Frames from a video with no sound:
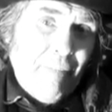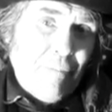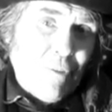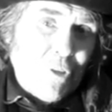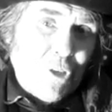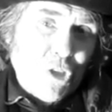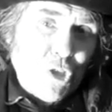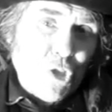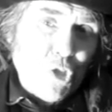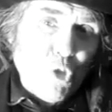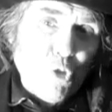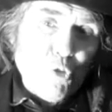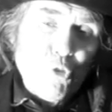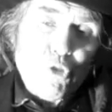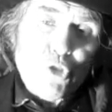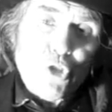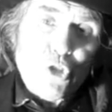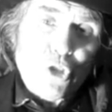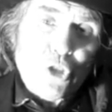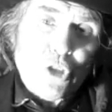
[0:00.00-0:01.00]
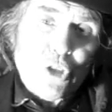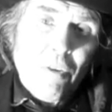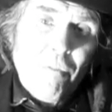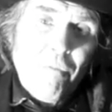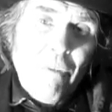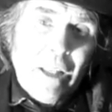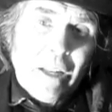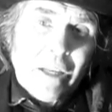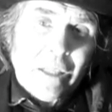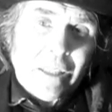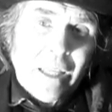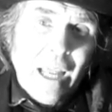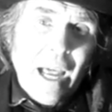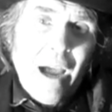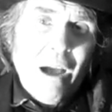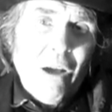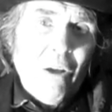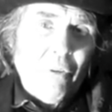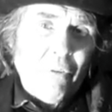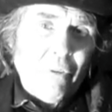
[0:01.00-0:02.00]
and soldiers fell
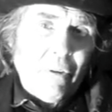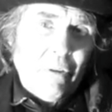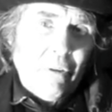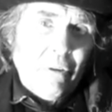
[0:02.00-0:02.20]
down,